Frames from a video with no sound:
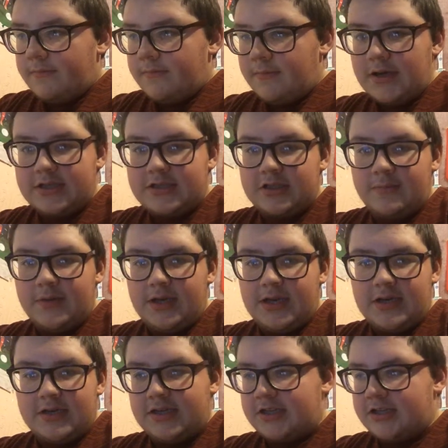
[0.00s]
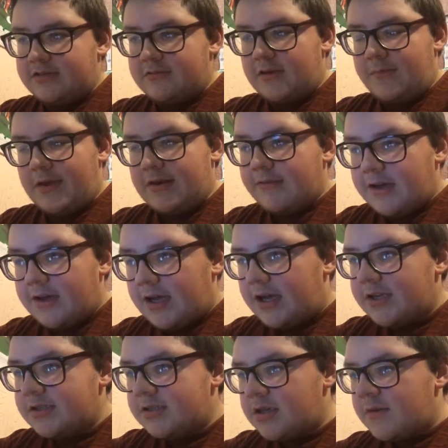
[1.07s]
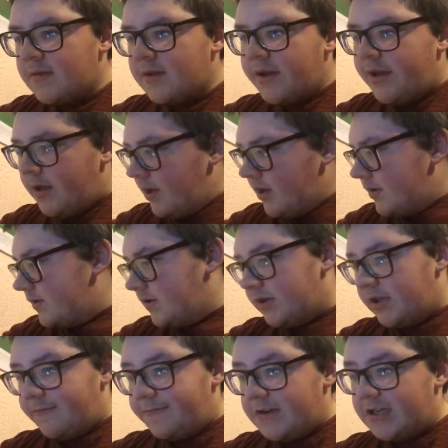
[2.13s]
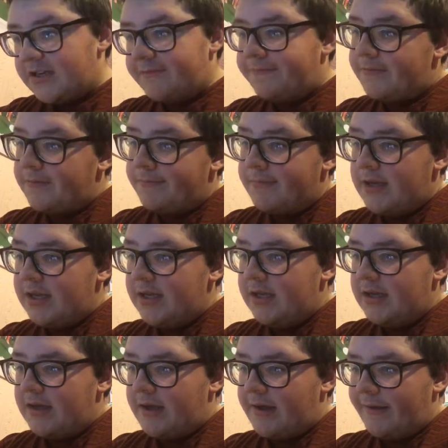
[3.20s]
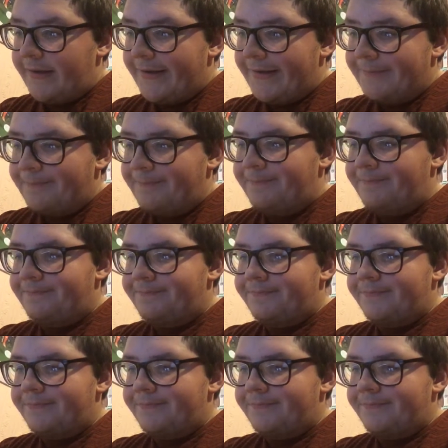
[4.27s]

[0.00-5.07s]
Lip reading: that's going to be the end of this stream anyway, guys. So you've had it from me. Not